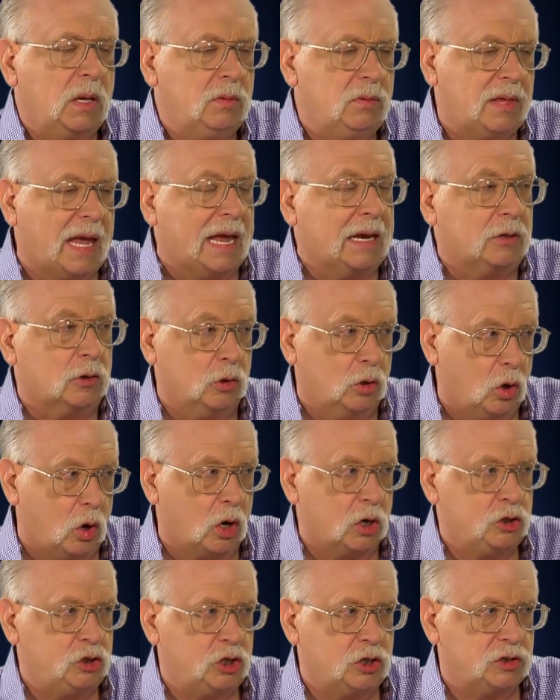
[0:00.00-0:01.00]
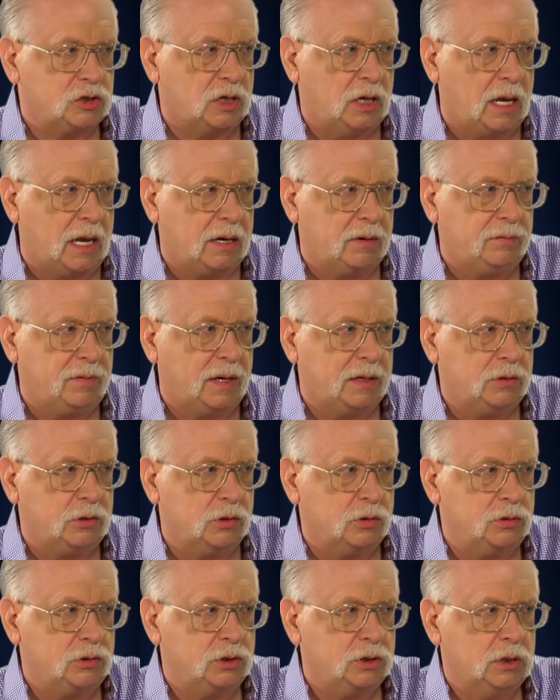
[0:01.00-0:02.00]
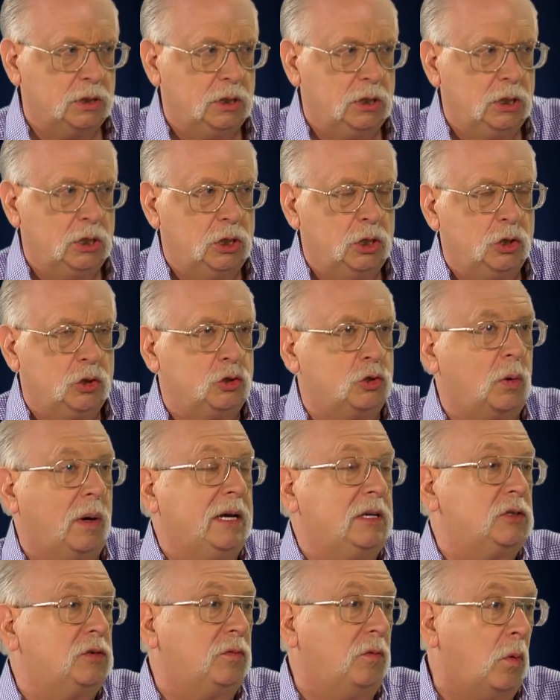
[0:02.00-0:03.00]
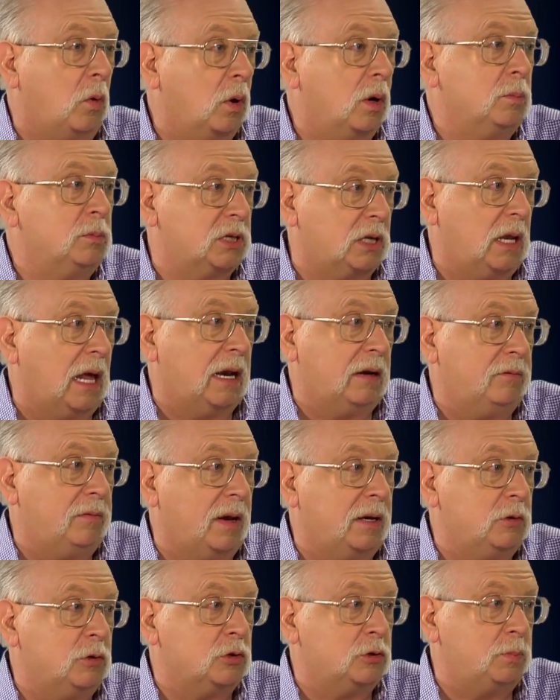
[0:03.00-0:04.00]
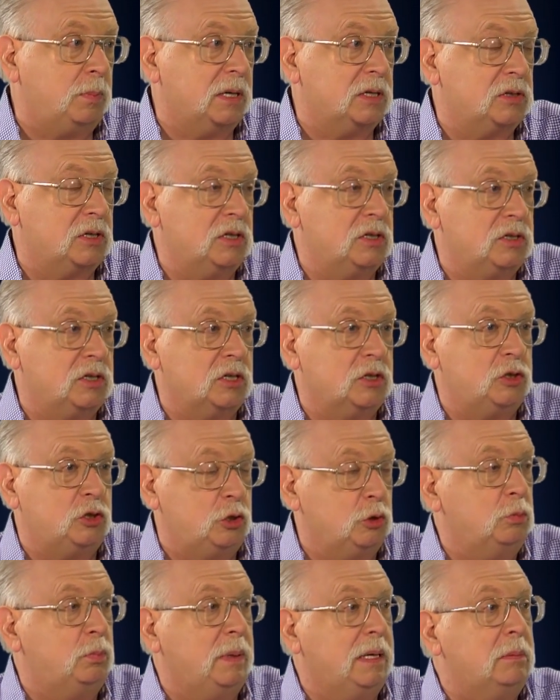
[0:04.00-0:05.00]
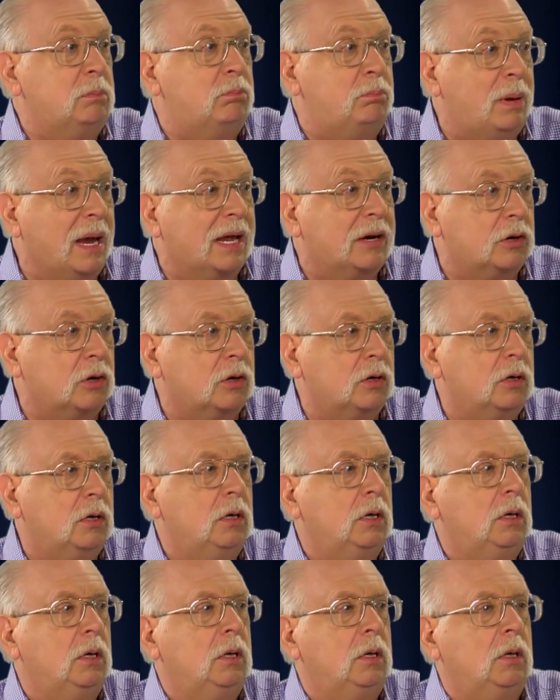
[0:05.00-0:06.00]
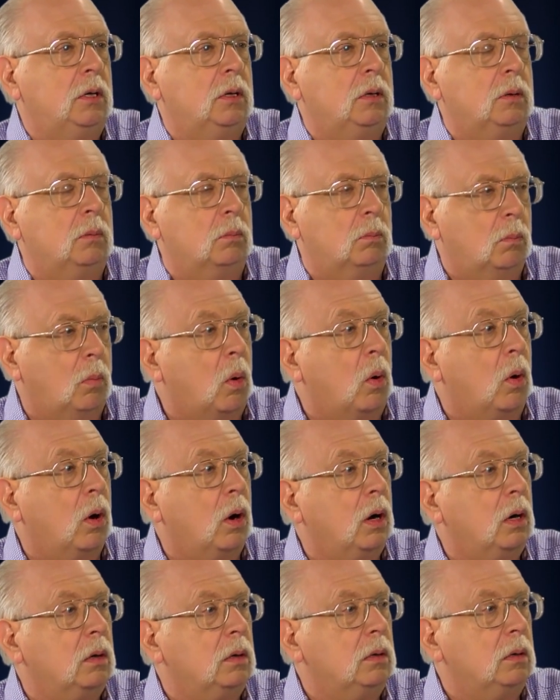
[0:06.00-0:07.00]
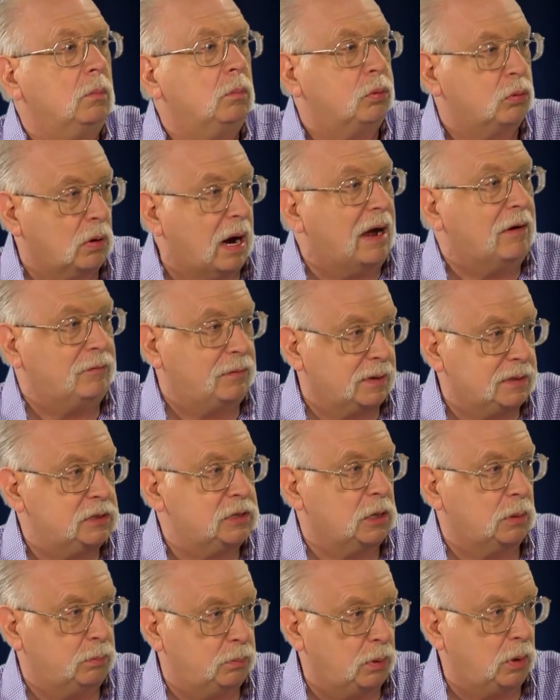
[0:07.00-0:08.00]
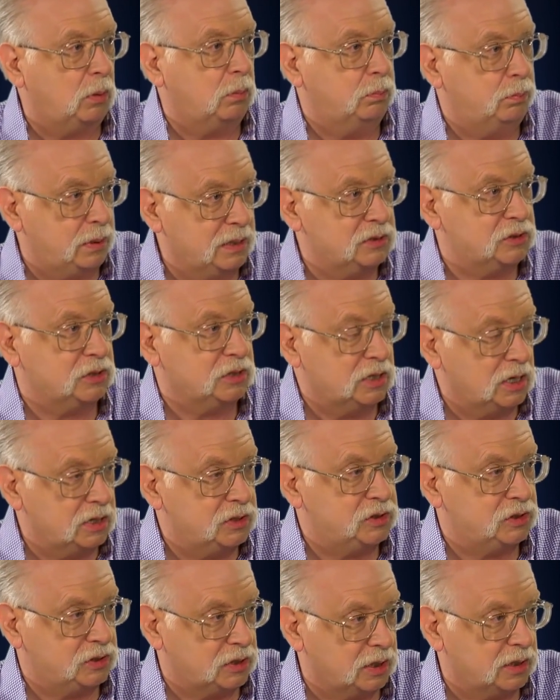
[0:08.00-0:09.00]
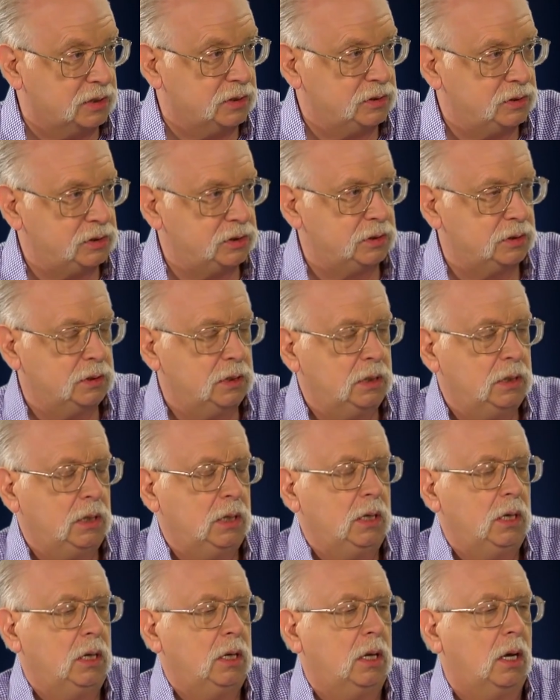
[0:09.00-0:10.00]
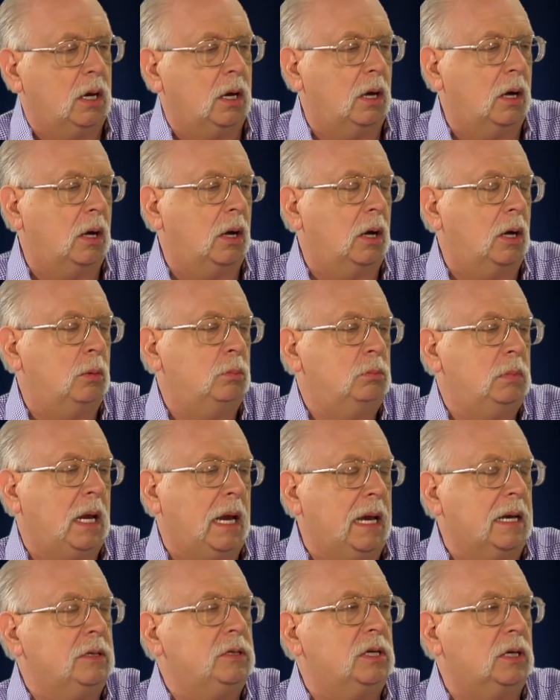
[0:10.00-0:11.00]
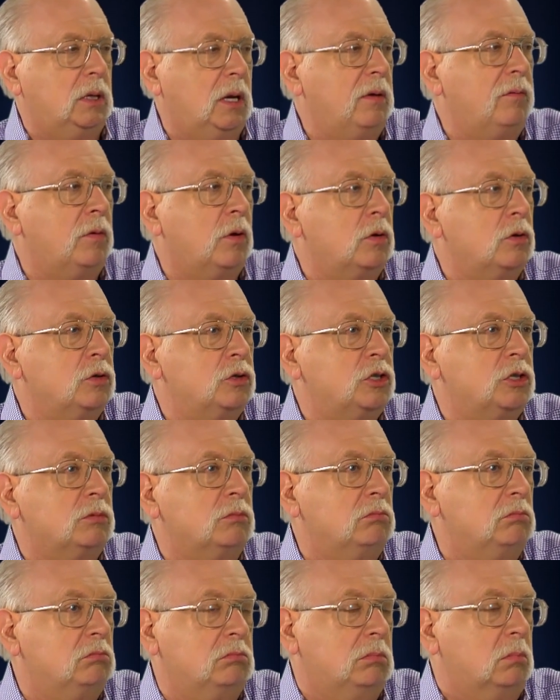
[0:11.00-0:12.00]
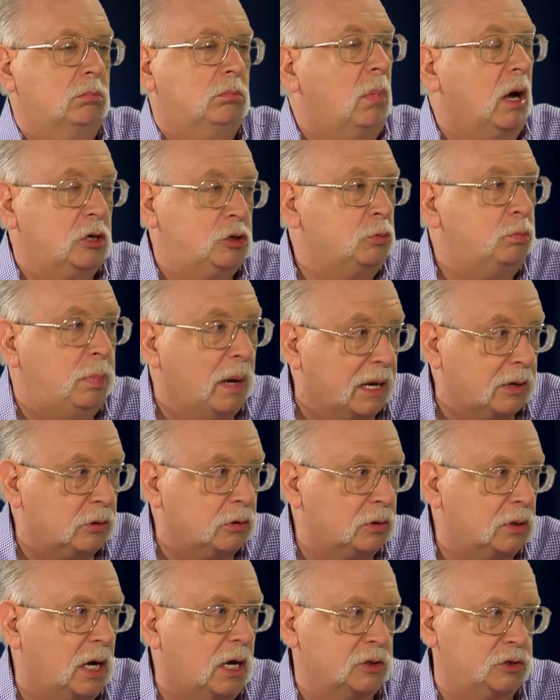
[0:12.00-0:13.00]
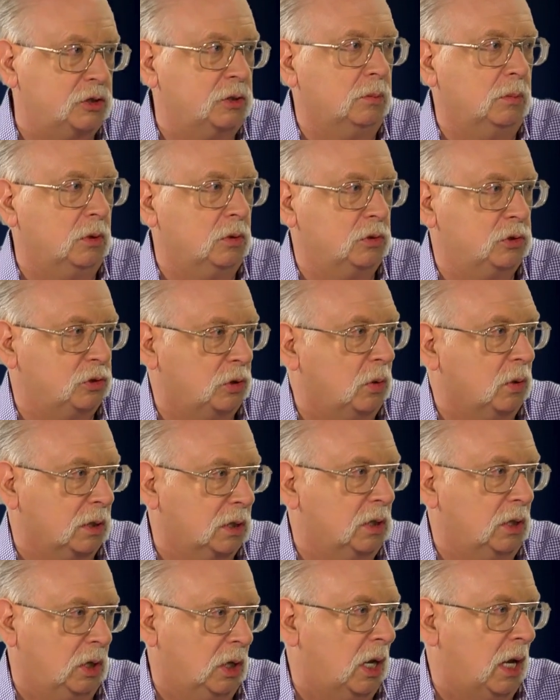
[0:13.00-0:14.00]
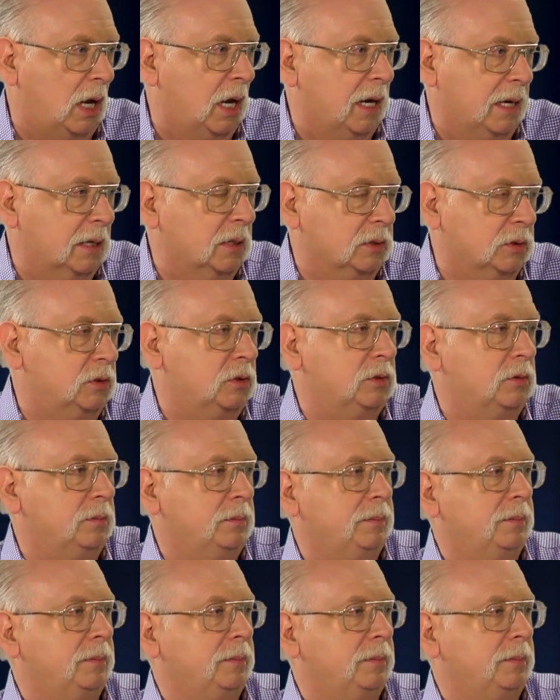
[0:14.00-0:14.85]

that launches a lot of vendors, transforms a lot of vendors' businesses to be better, more profitable businesses, and delivers much better customers or clients.